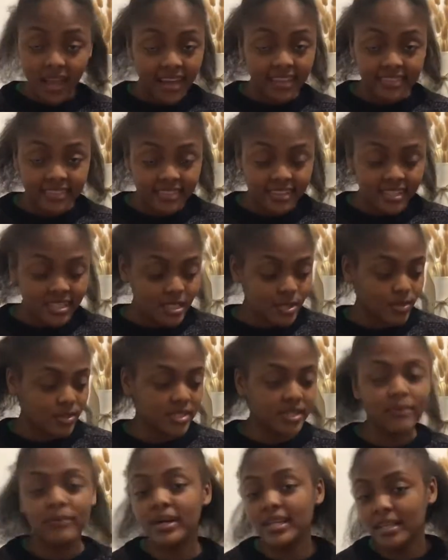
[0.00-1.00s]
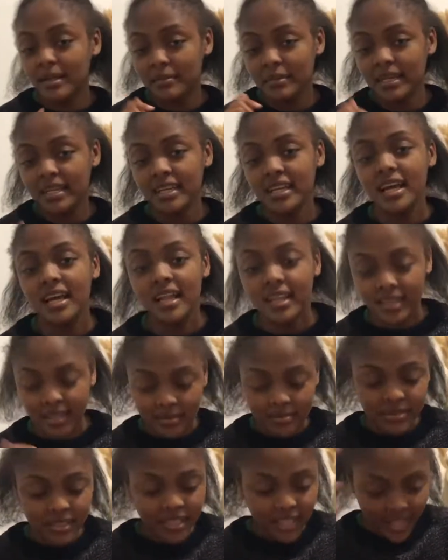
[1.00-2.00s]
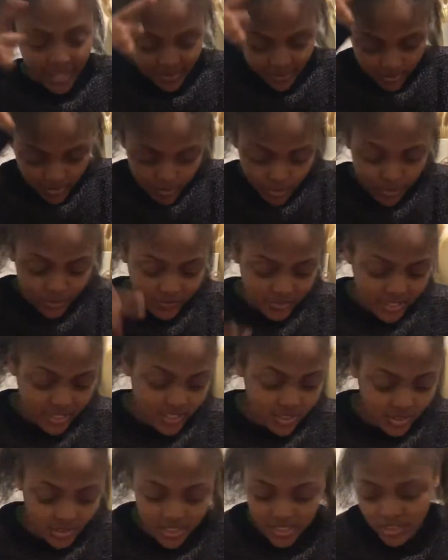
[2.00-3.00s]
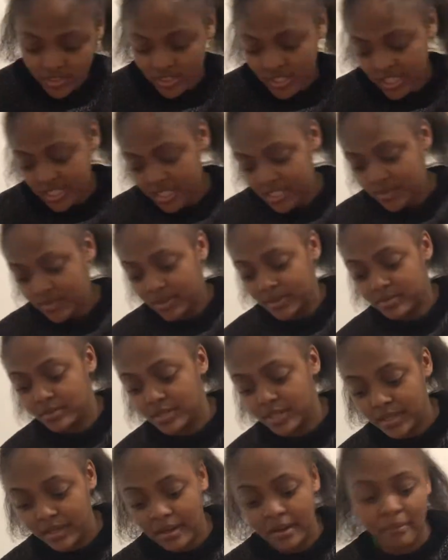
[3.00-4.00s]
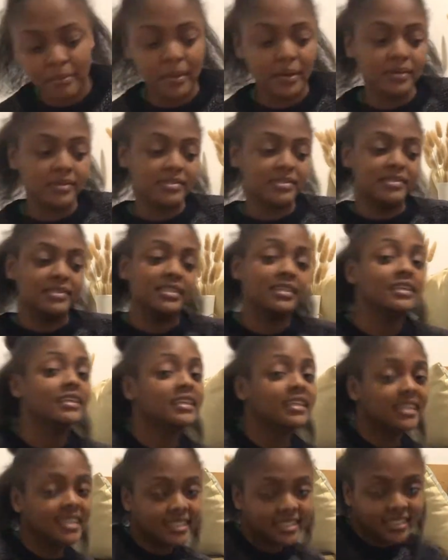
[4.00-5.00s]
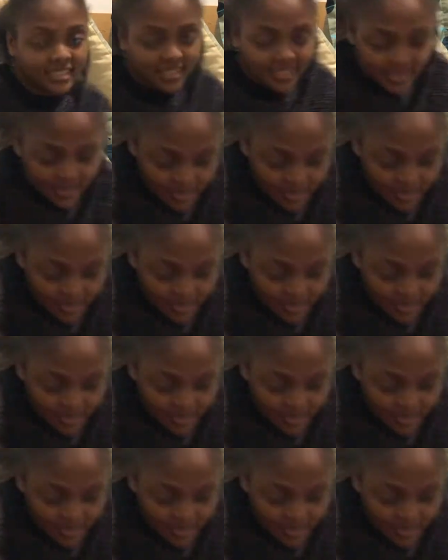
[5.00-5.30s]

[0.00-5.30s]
This is what I, wait, let me like remove this so that you can see what I'm talking about. Just